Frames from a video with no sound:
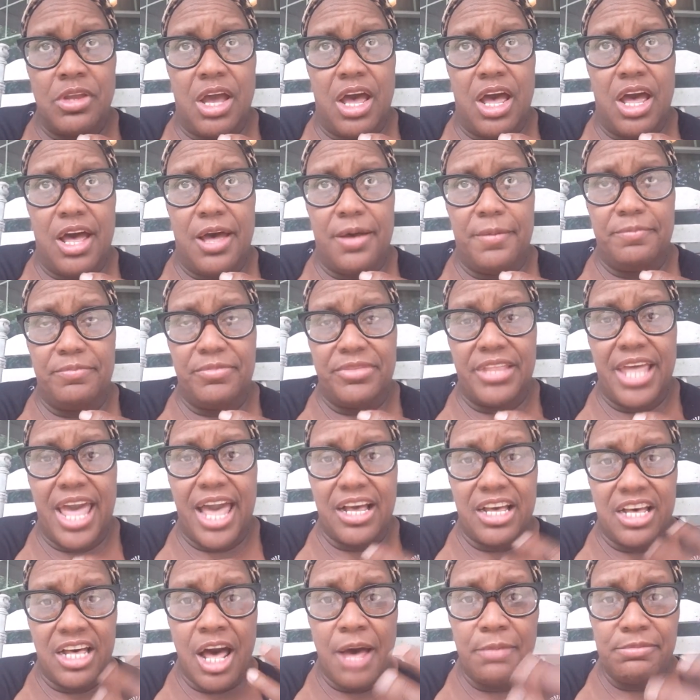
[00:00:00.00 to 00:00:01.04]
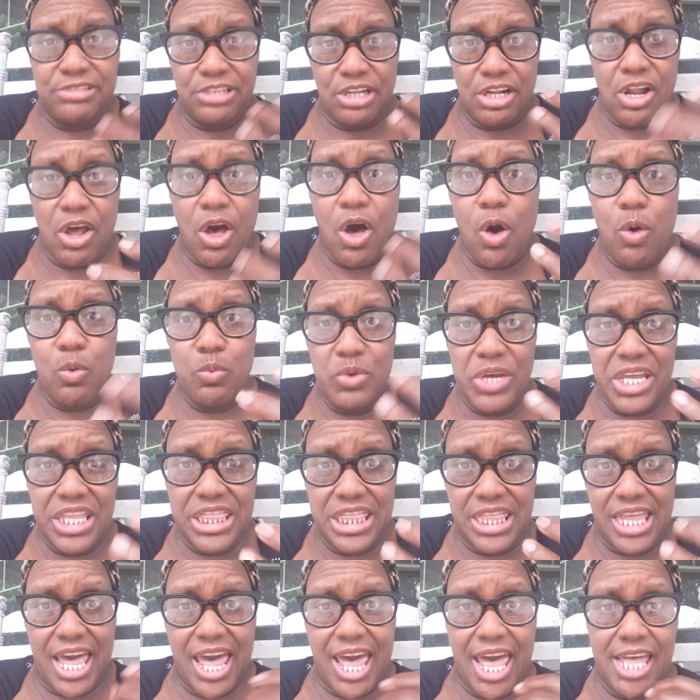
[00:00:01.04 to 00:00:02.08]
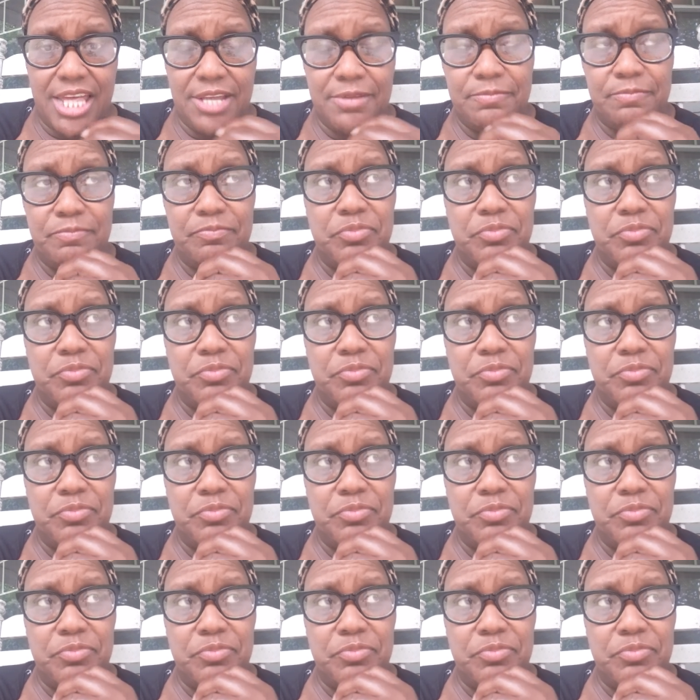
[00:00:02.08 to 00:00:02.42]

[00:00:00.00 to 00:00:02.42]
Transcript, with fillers: um, that comes along with that.